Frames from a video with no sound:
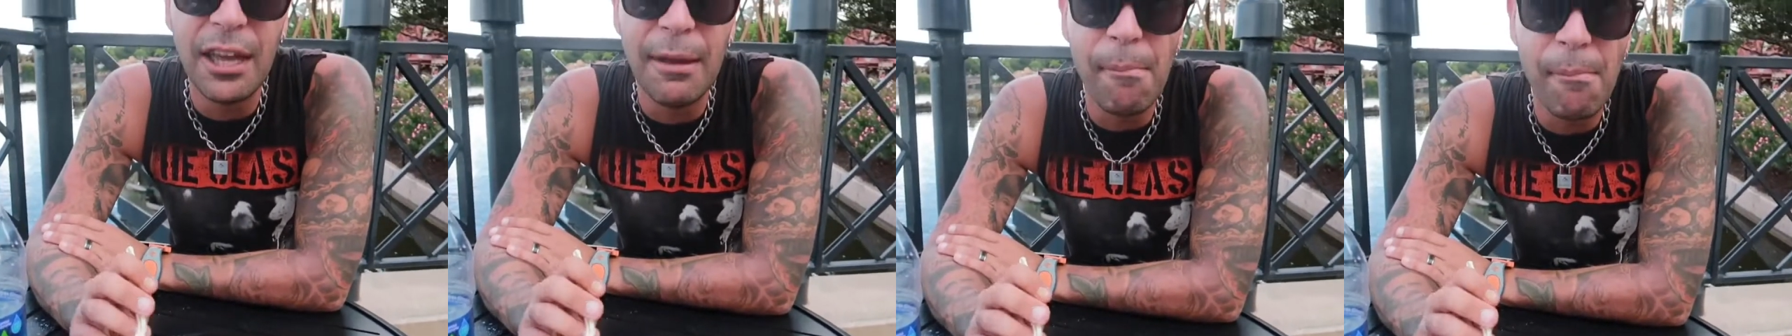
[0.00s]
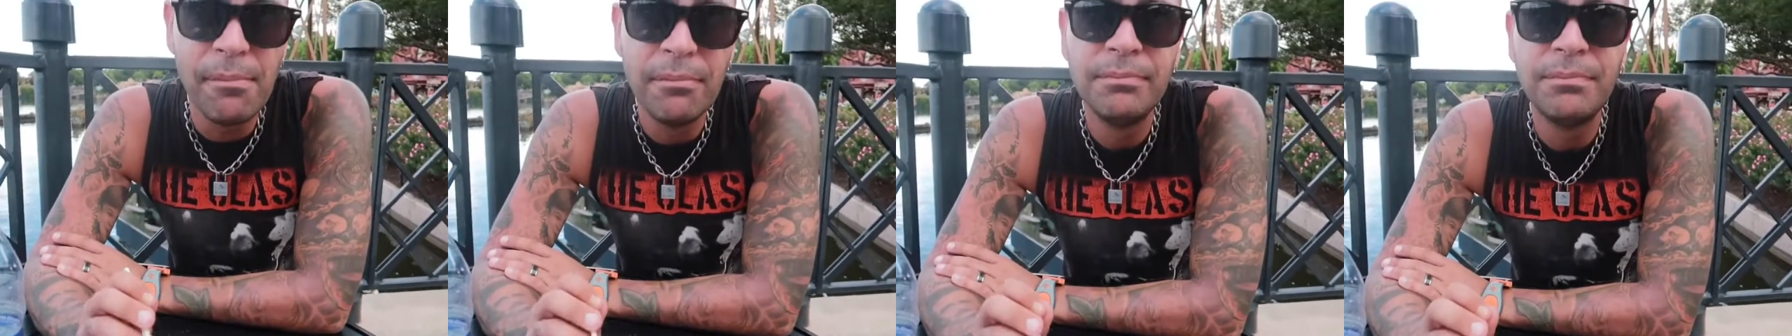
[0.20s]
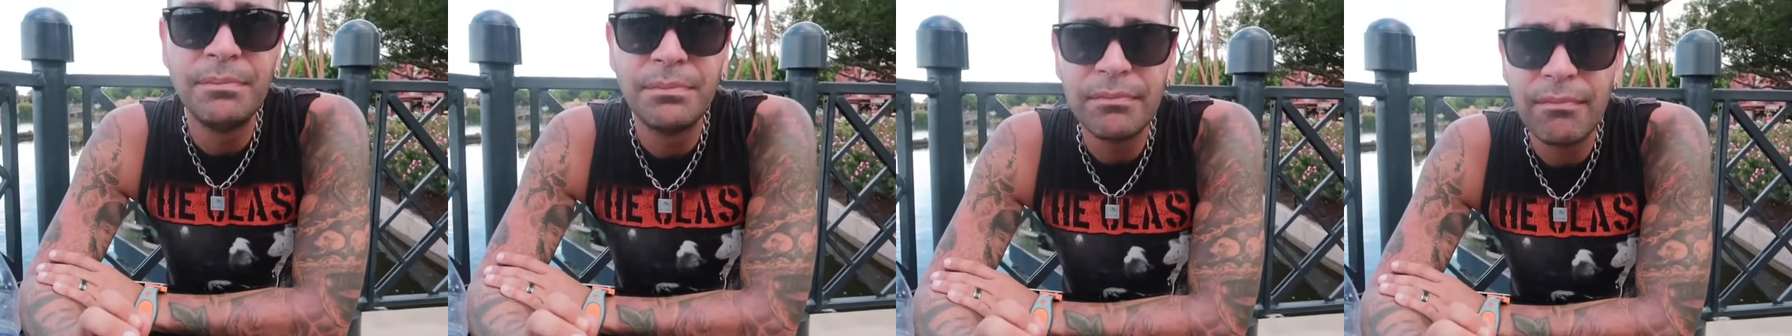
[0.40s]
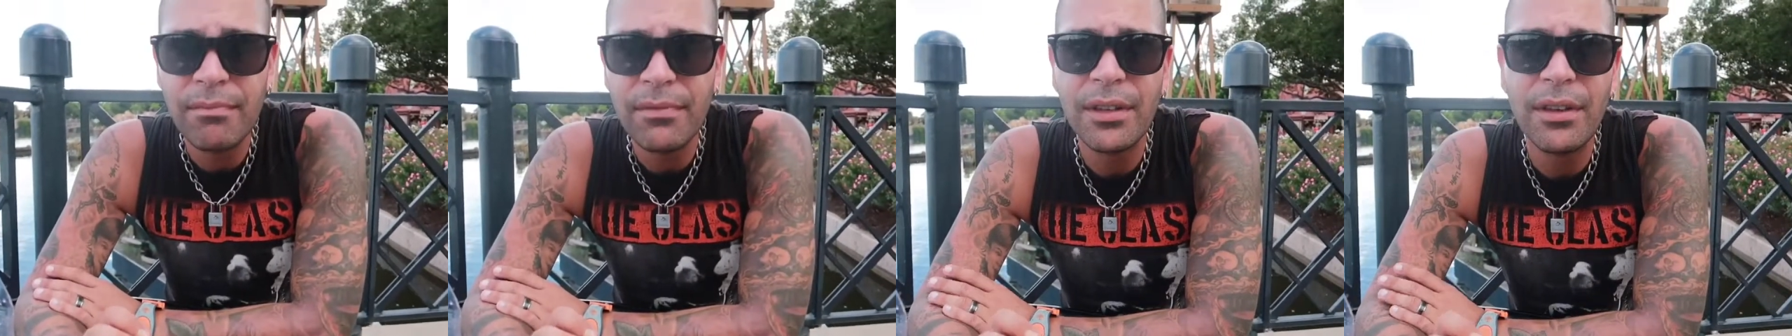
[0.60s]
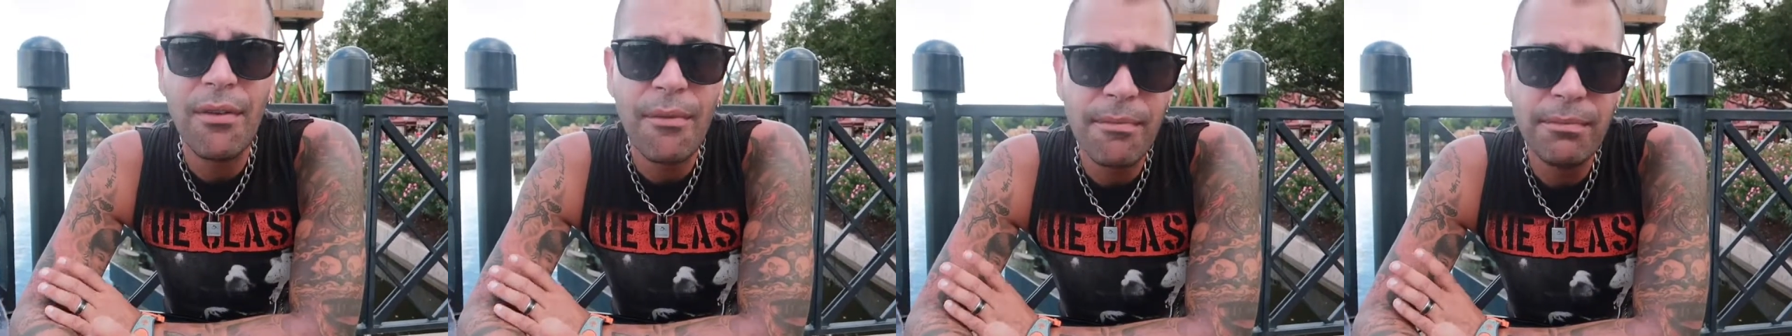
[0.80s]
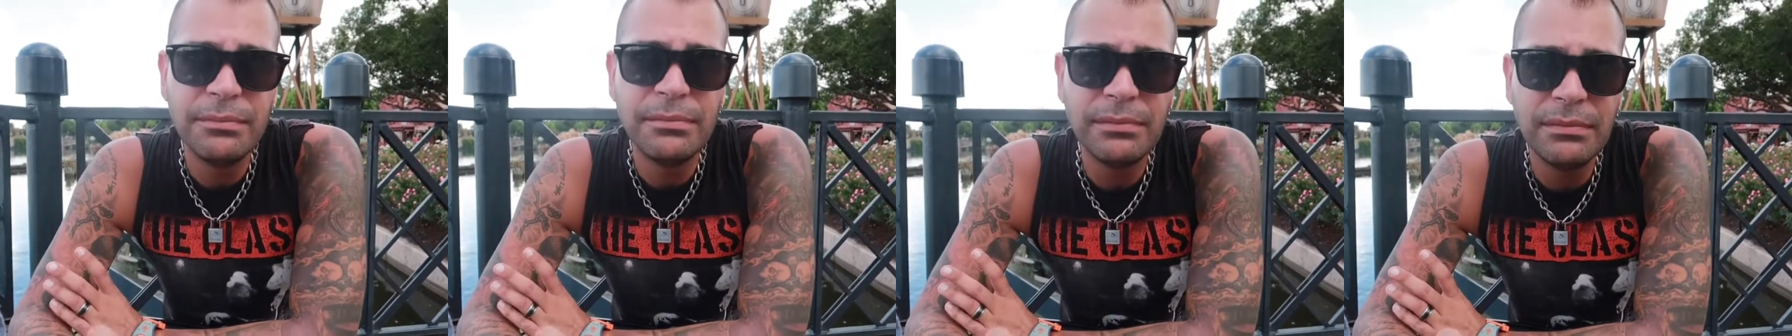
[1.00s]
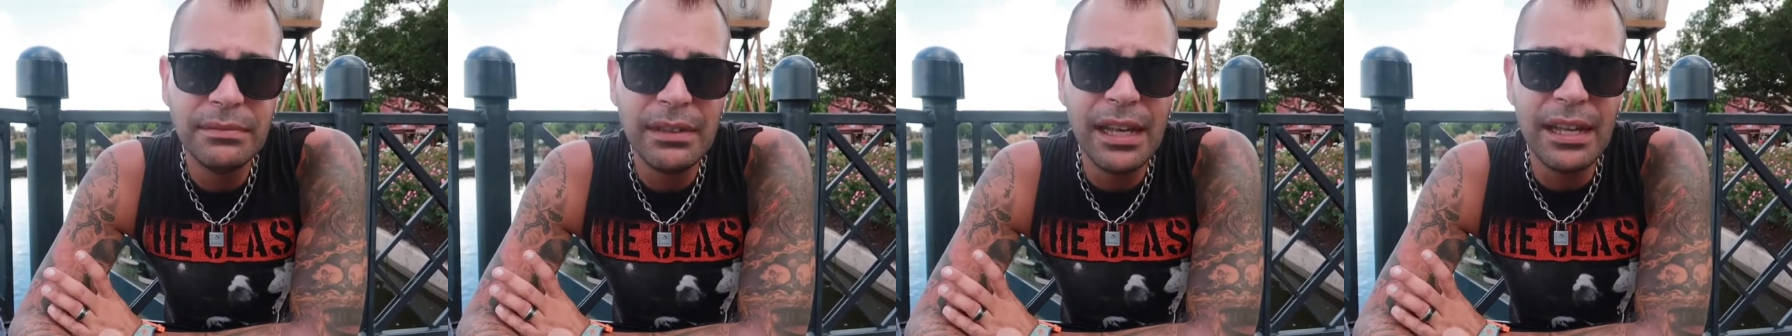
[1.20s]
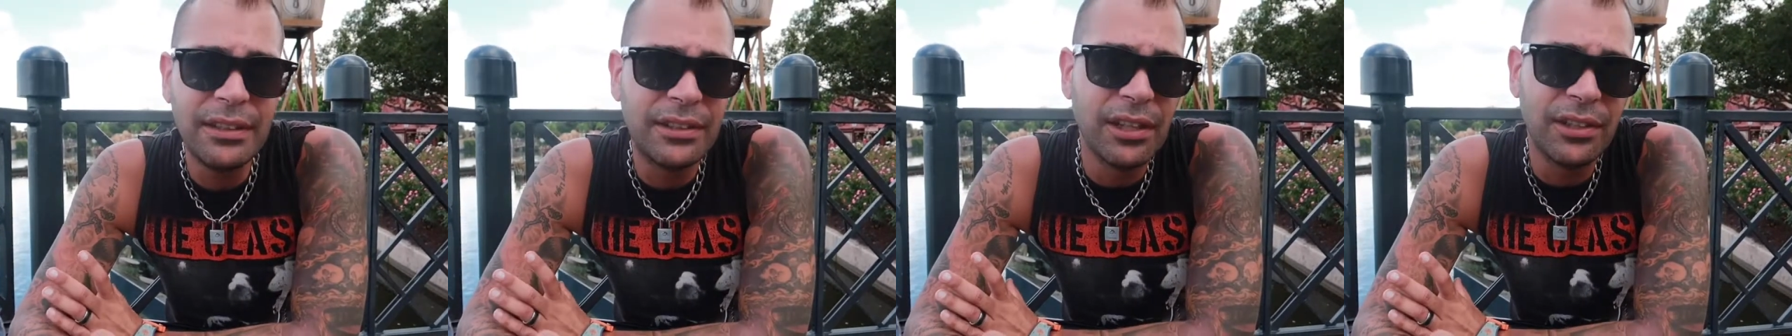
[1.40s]
and
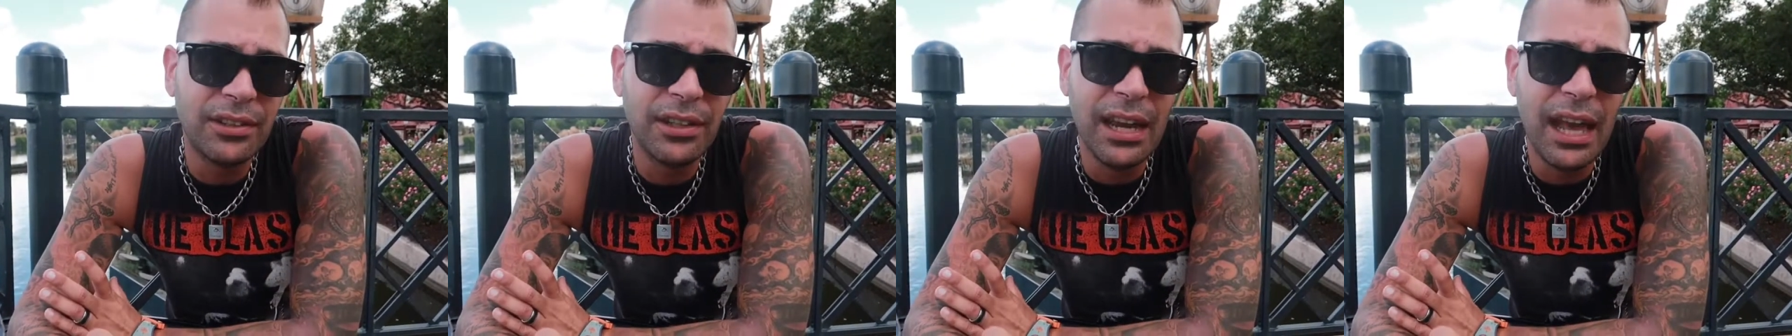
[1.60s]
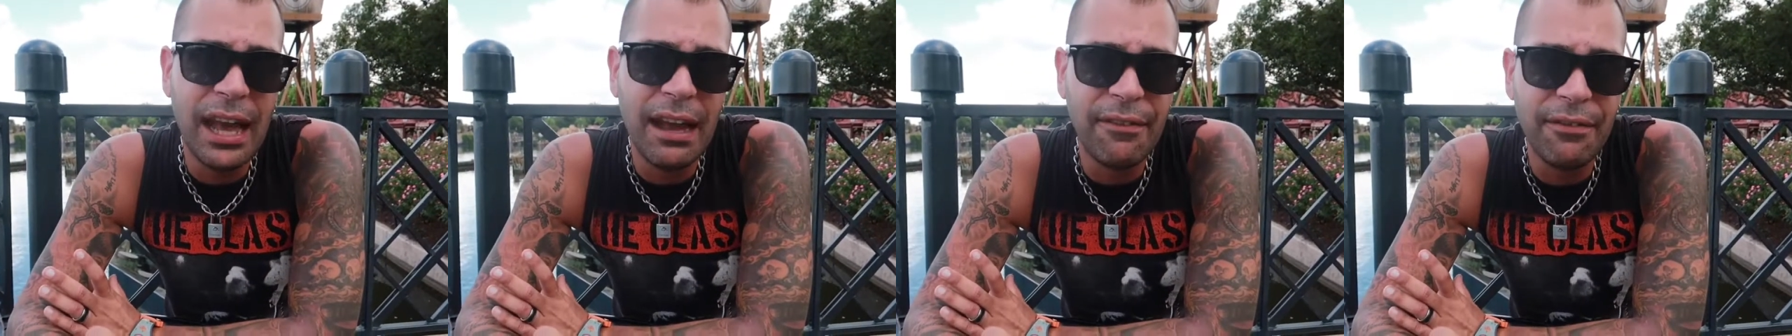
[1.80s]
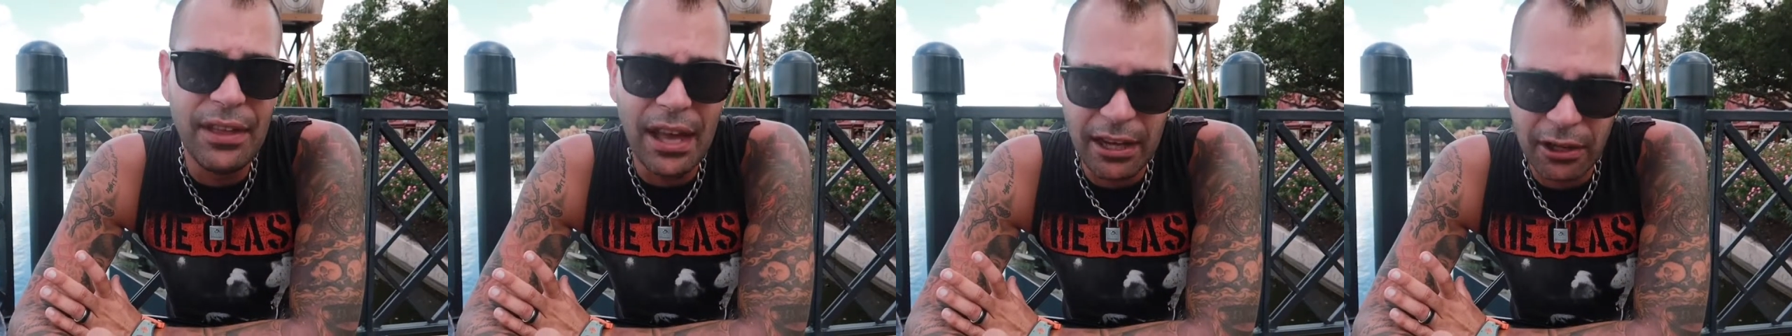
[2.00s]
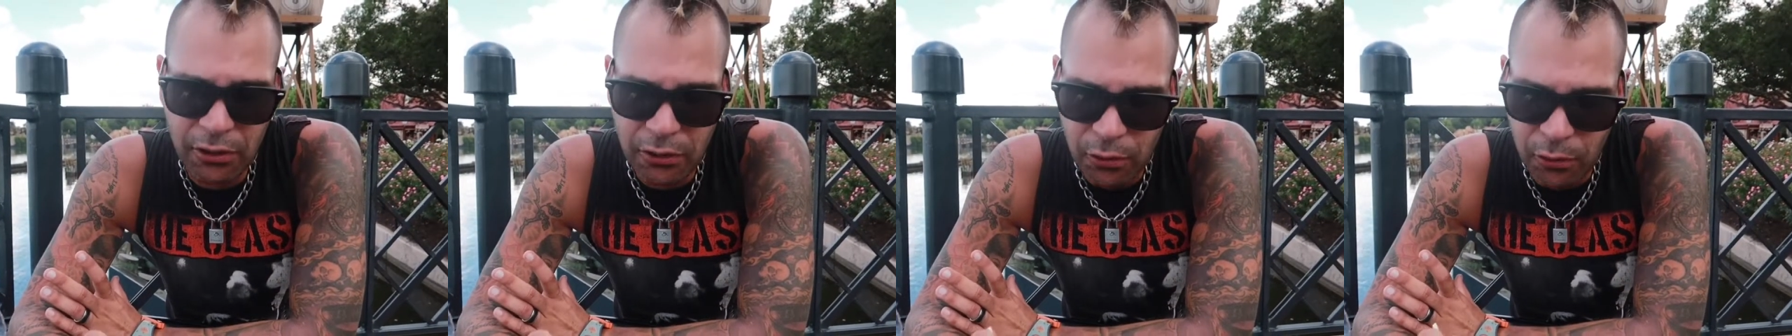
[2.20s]
it doesn't have that